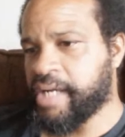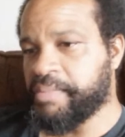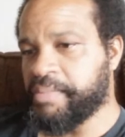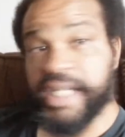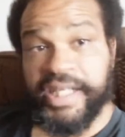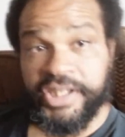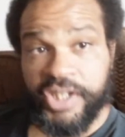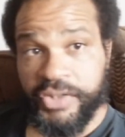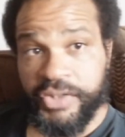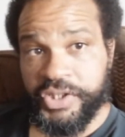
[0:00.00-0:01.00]
That would be nice
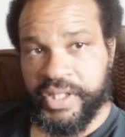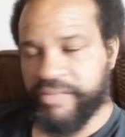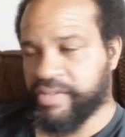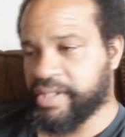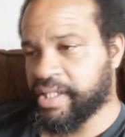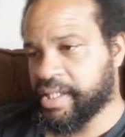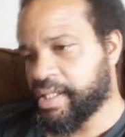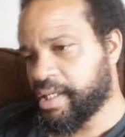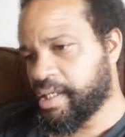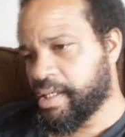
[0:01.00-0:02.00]
closure and everything.
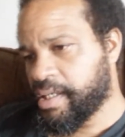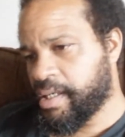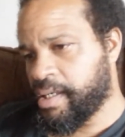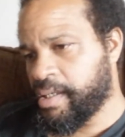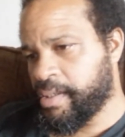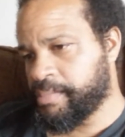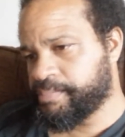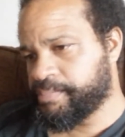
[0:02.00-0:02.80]
Um,